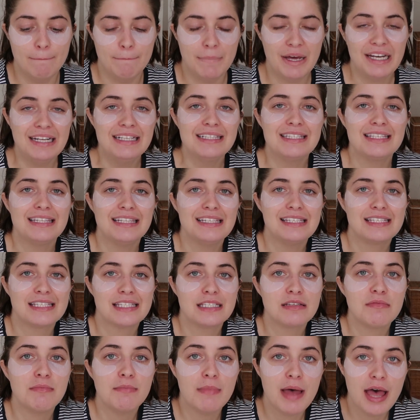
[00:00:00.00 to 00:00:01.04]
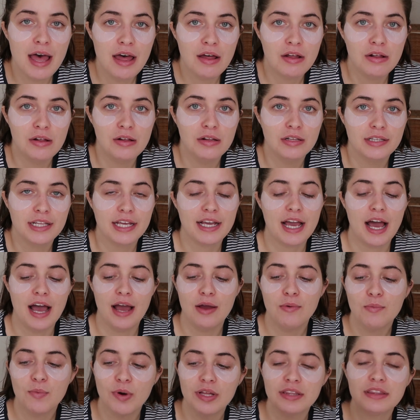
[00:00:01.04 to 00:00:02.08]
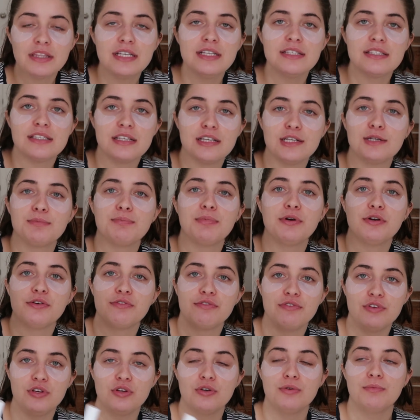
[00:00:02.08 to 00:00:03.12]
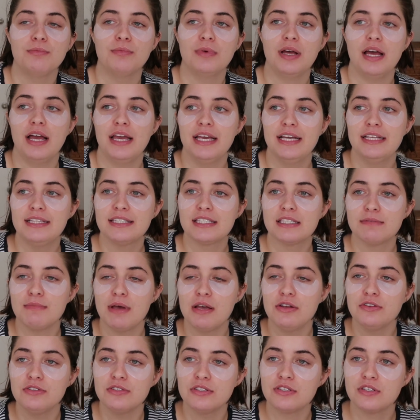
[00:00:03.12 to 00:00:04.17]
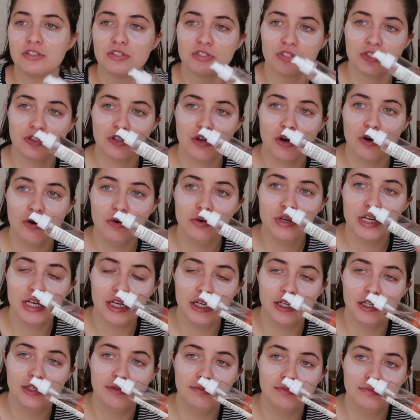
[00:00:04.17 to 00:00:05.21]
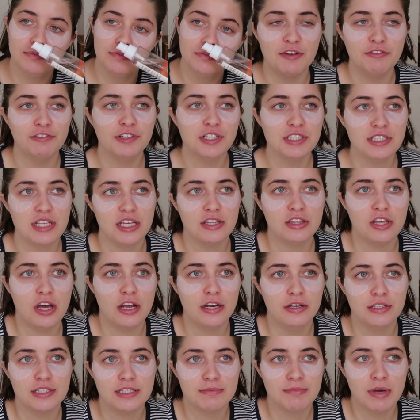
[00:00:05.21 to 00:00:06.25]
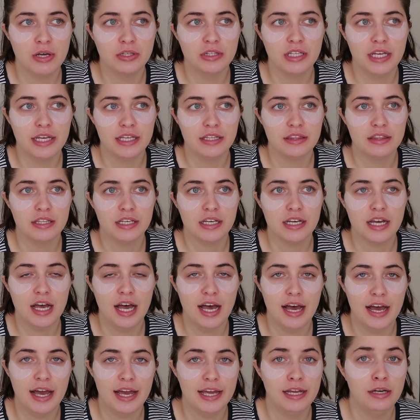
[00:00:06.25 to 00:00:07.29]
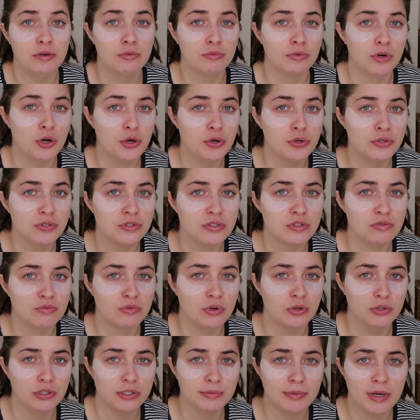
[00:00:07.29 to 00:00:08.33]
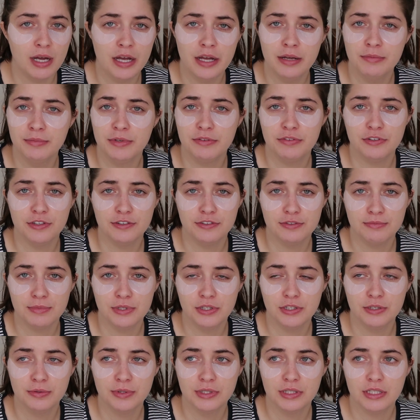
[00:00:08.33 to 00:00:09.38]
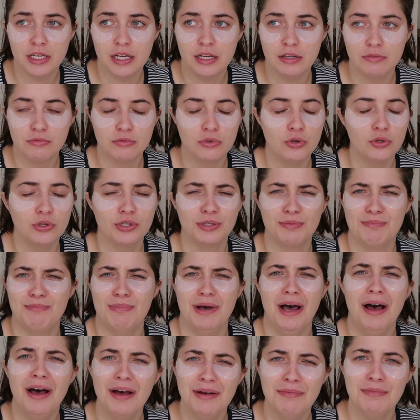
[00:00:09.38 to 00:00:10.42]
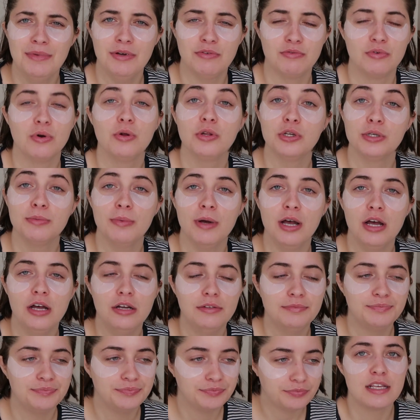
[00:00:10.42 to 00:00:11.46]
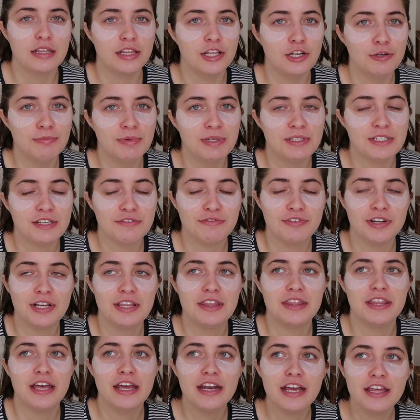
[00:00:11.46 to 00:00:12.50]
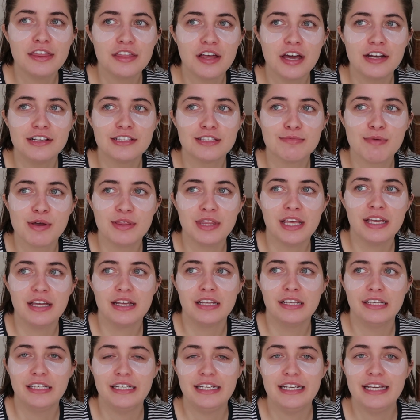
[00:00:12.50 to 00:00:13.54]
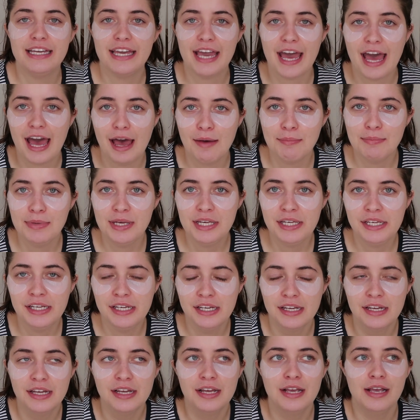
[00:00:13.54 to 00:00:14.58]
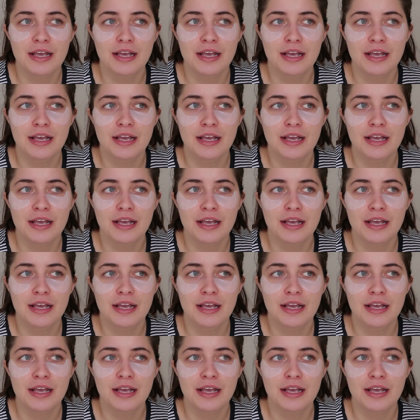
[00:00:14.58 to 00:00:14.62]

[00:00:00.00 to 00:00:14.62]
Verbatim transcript: But it's the smell. Like, I want this in a perfume. It smells so good. At first I thought it smelled like the Kai Rose Roller Balm, if you're familiar with that. Roller Balm? Roller Ball? It's a little bit different. Then I thought it smelled like Clinique Happy,